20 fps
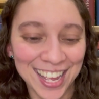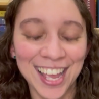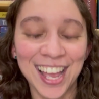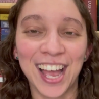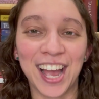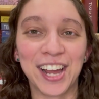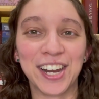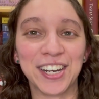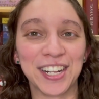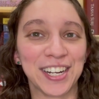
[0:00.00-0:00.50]

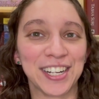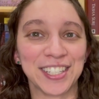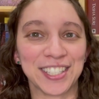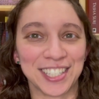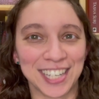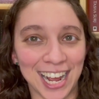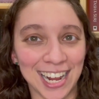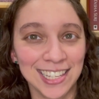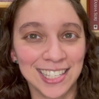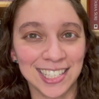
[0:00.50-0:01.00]
And it is
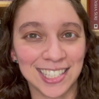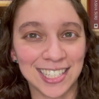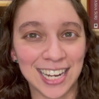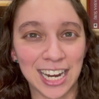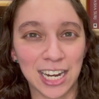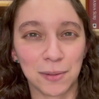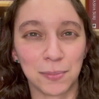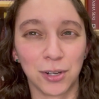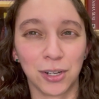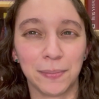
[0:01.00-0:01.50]
not
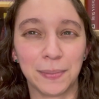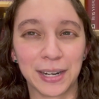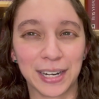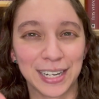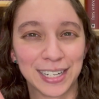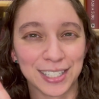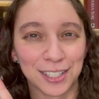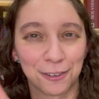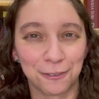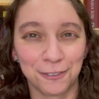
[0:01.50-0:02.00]
sustainable, but it
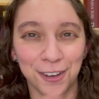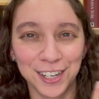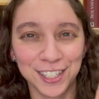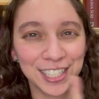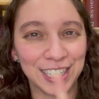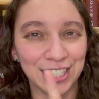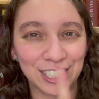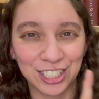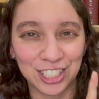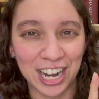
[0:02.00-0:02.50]
is a fun
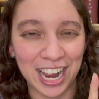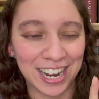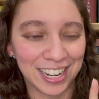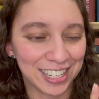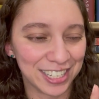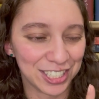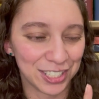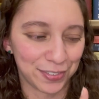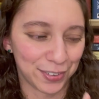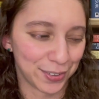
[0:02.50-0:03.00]
little
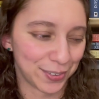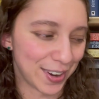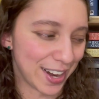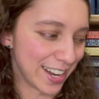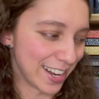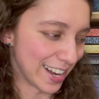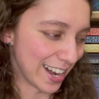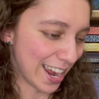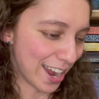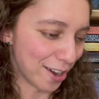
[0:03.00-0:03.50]
challenge for right
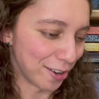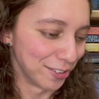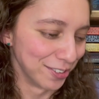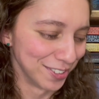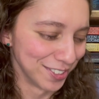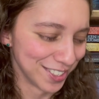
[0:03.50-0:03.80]
now.